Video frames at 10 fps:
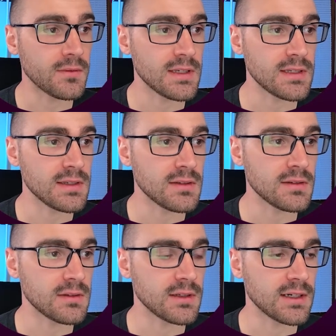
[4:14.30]

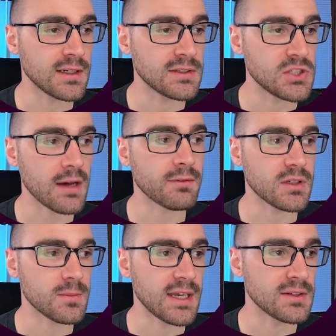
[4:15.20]
the uh, Java
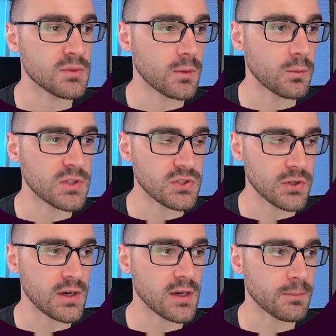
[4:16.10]
command when we
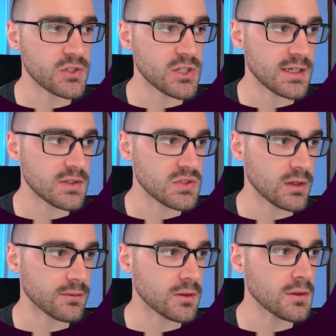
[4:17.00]
start up the Jenkins
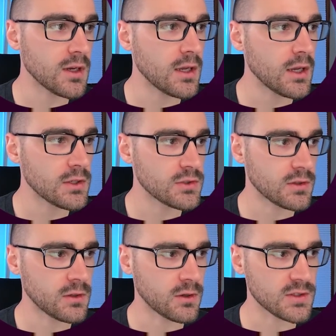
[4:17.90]
server.
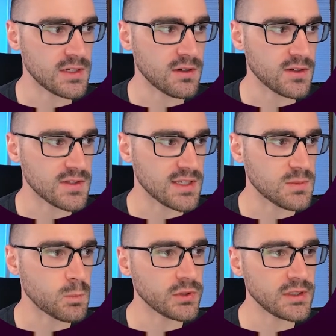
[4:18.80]
So you'll notice here it
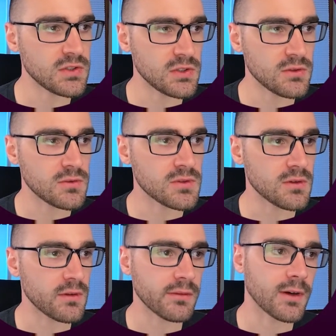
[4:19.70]
says, please use
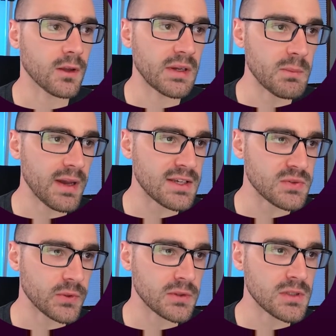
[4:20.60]
the following
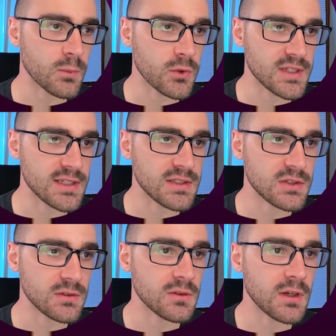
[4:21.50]
password to proceed
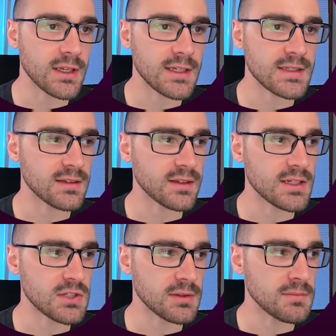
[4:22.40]
to
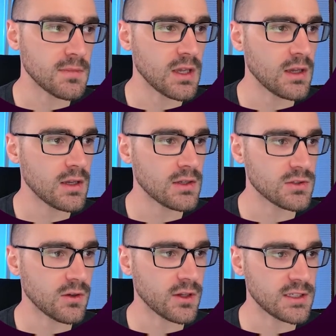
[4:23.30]
installation.
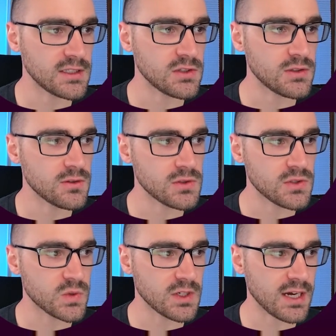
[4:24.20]
So all I need to do is
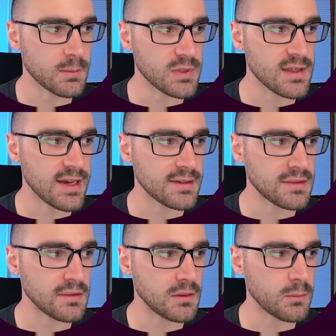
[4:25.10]
just copy
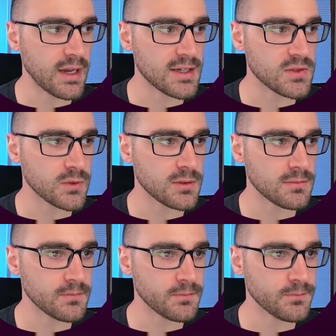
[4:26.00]
that password.